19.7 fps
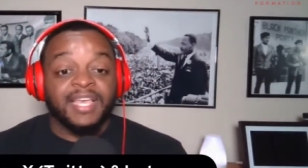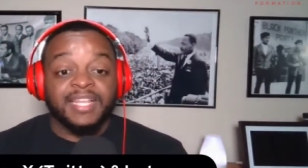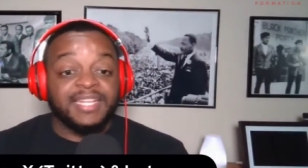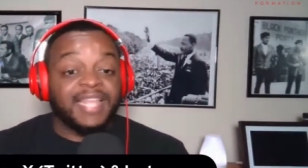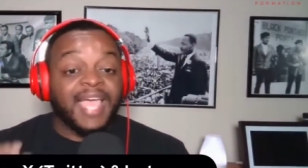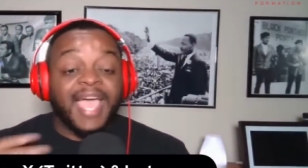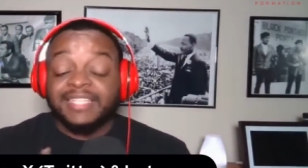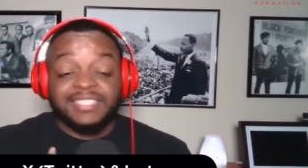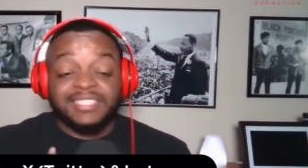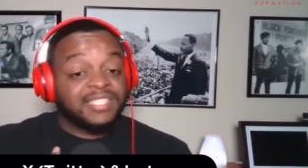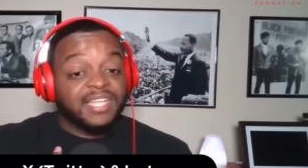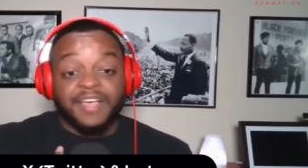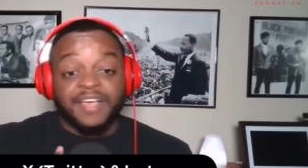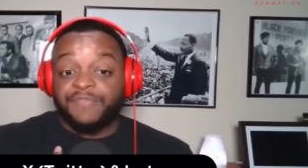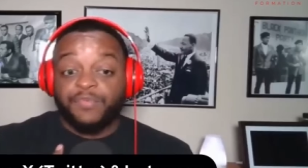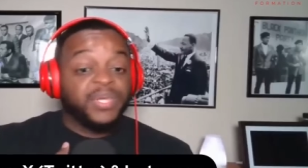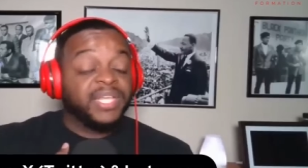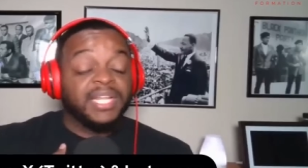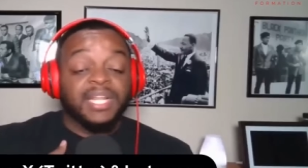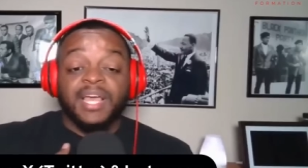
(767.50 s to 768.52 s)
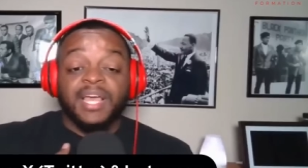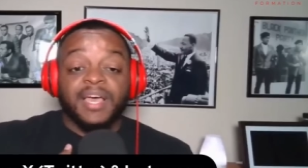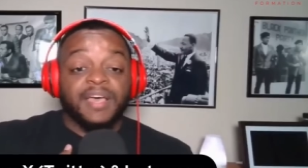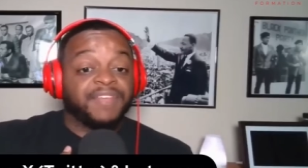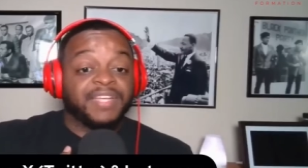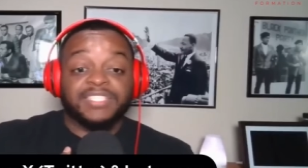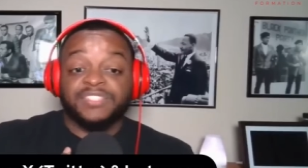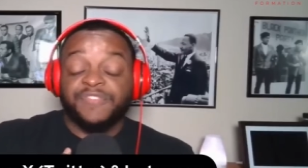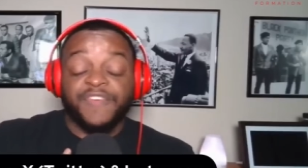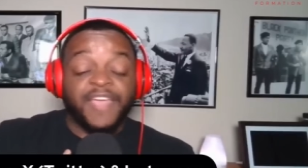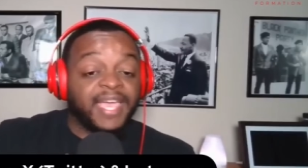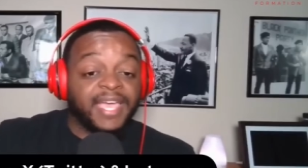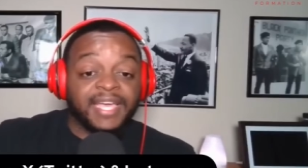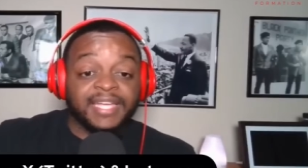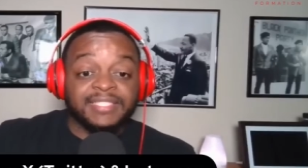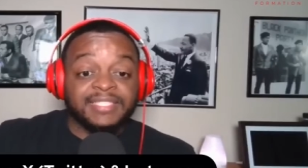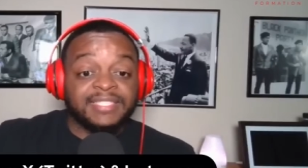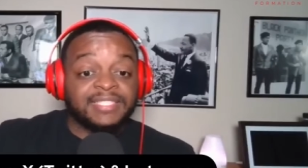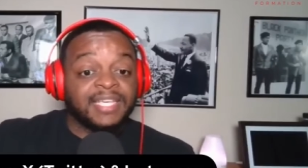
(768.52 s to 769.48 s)
That stuff we love as
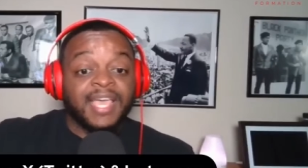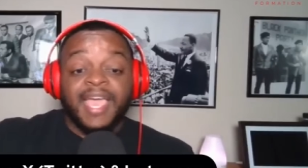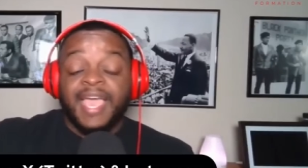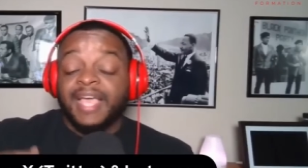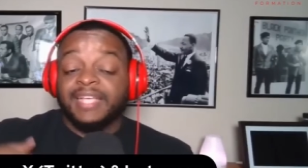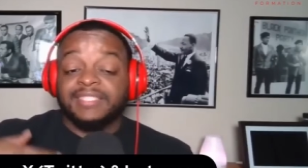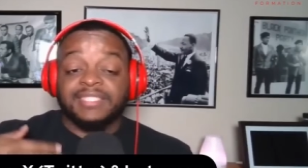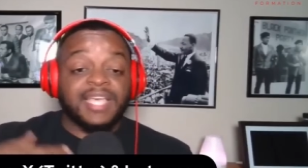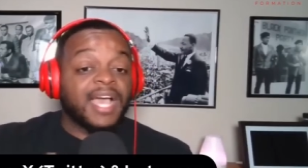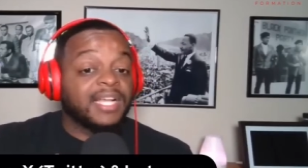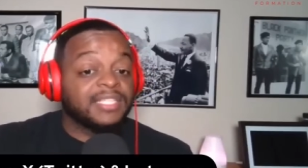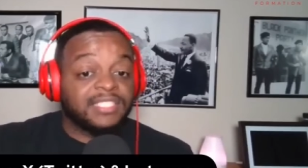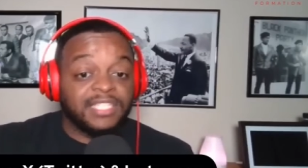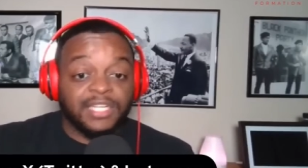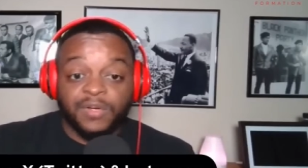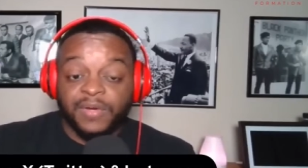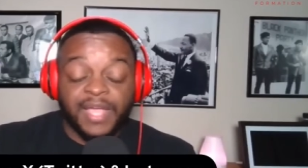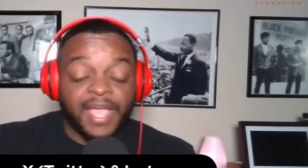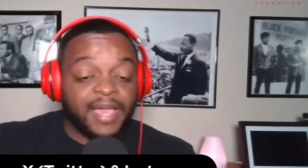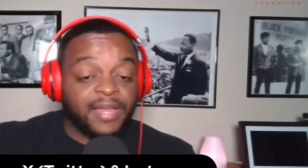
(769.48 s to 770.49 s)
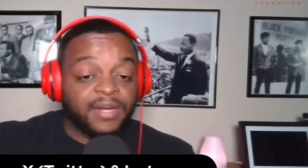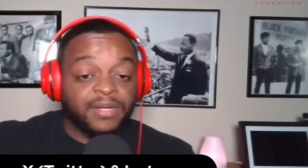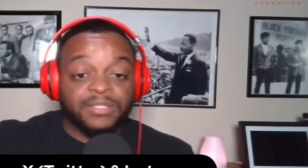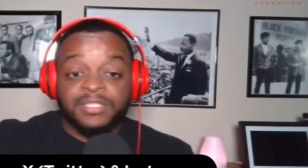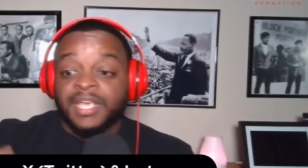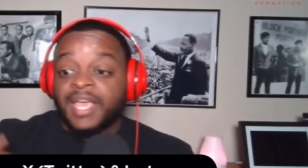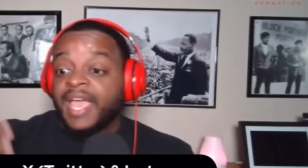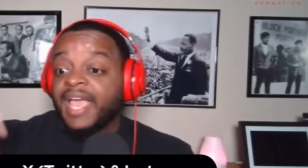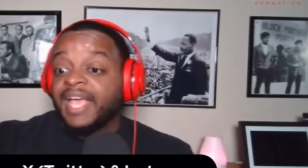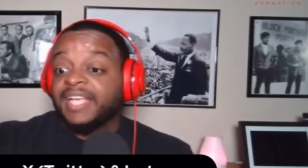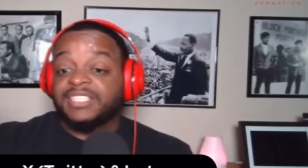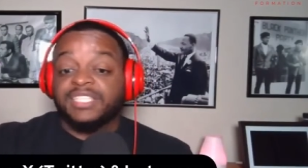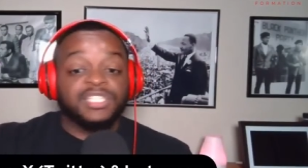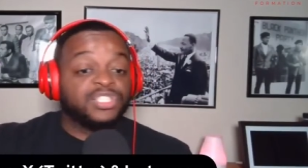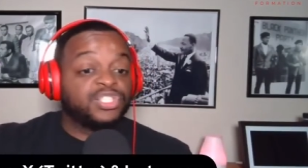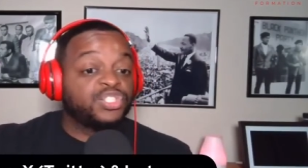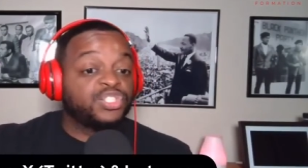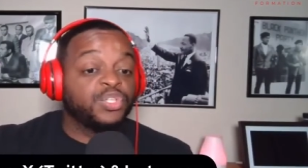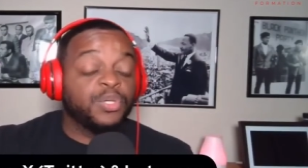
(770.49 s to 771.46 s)
fans, as content creators, as
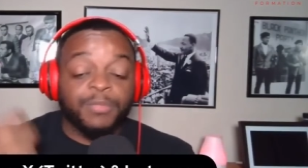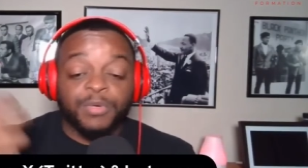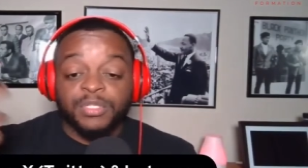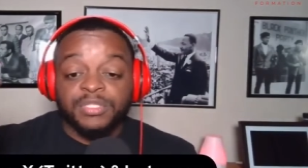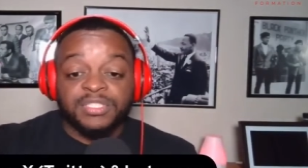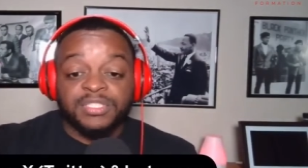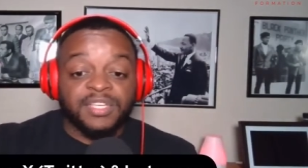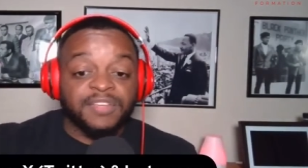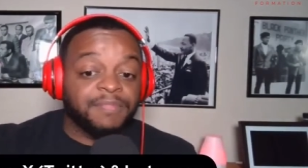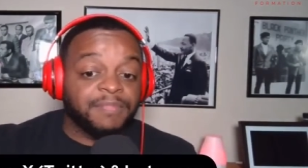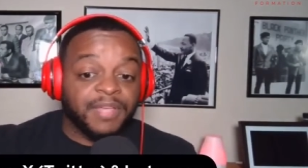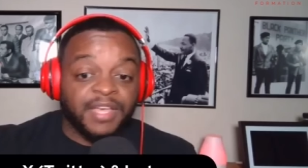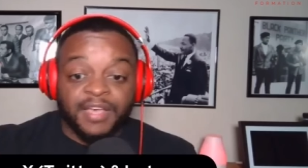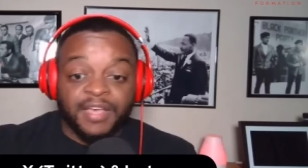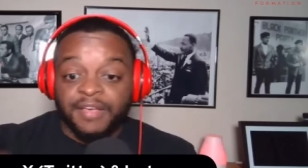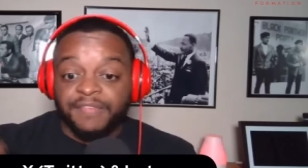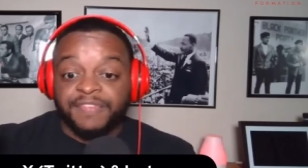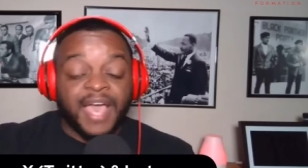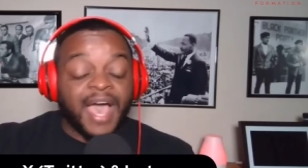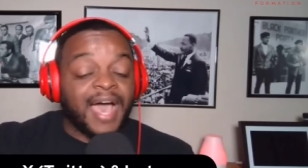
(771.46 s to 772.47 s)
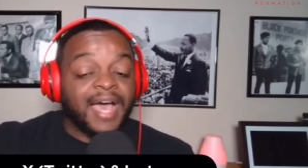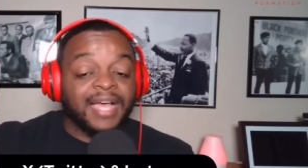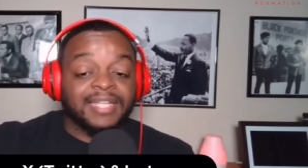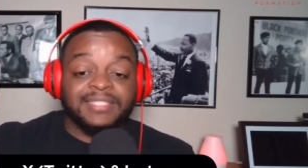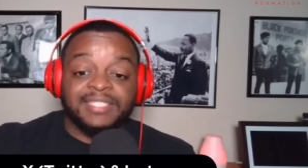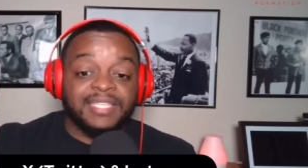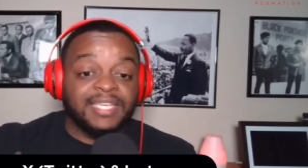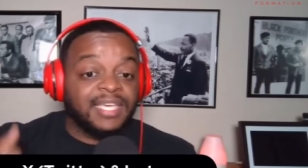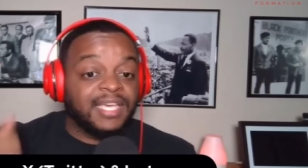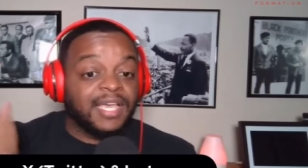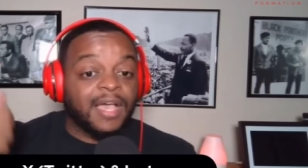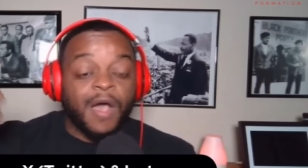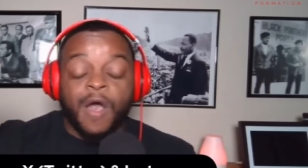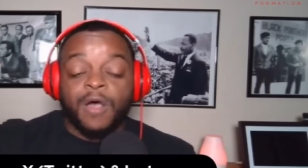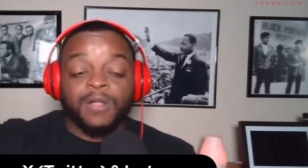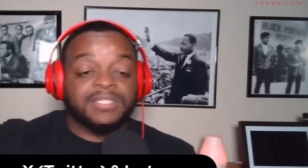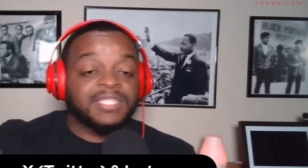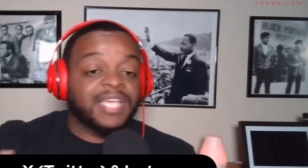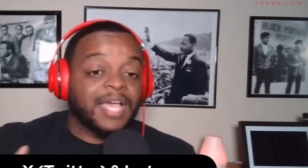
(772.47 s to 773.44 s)
consumers of of content,
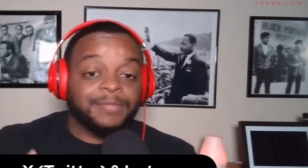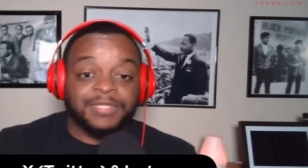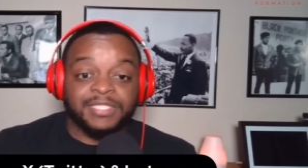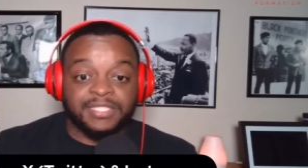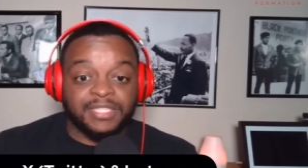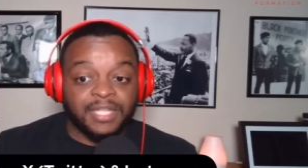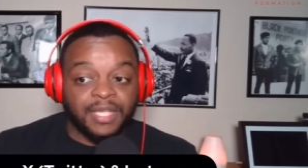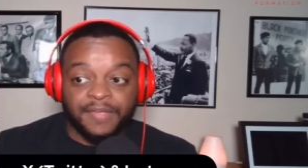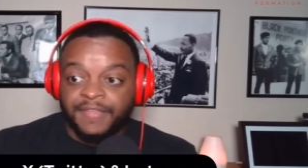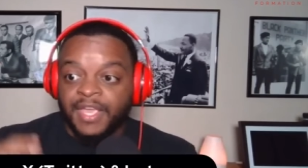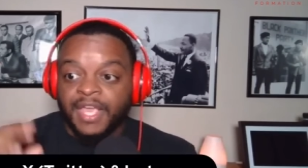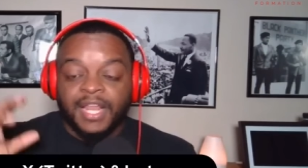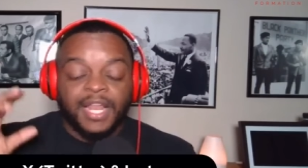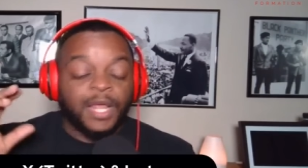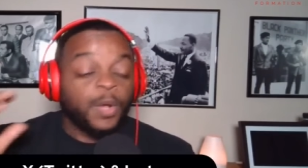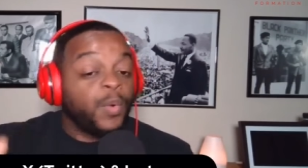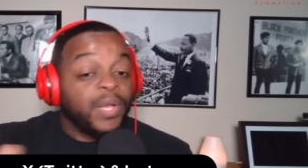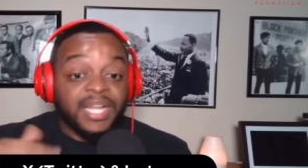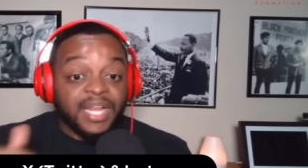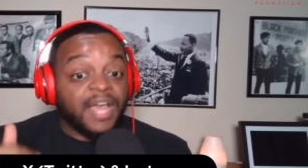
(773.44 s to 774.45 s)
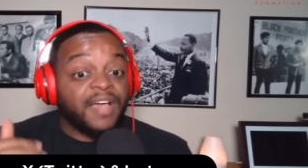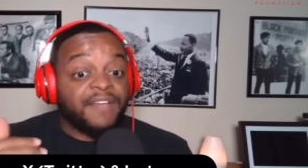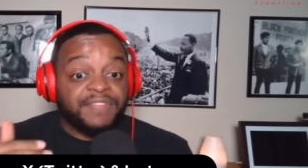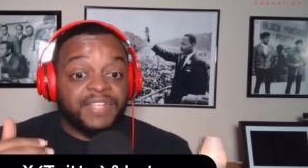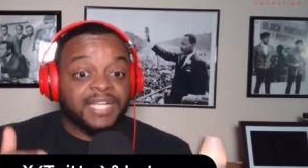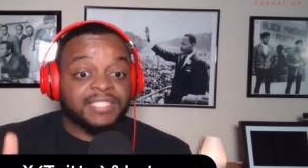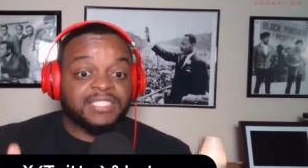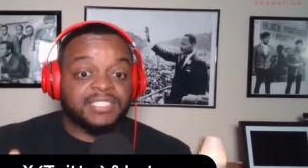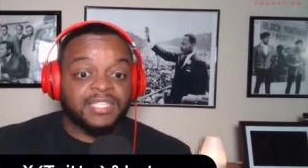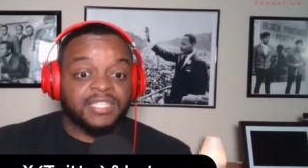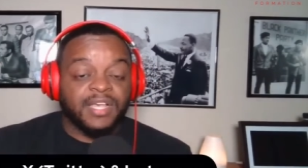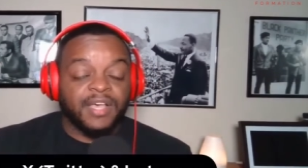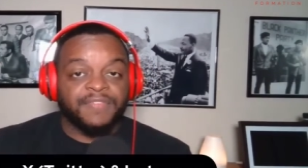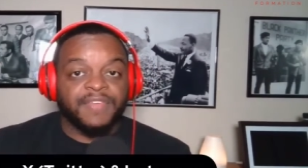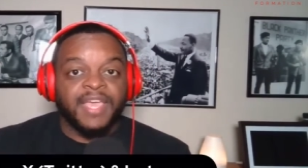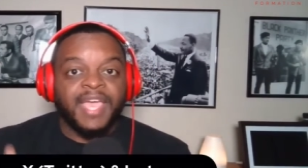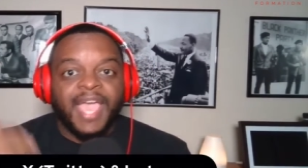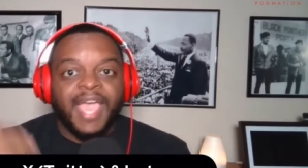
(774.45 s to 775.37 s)
all types of stuff. Like we love that stuff.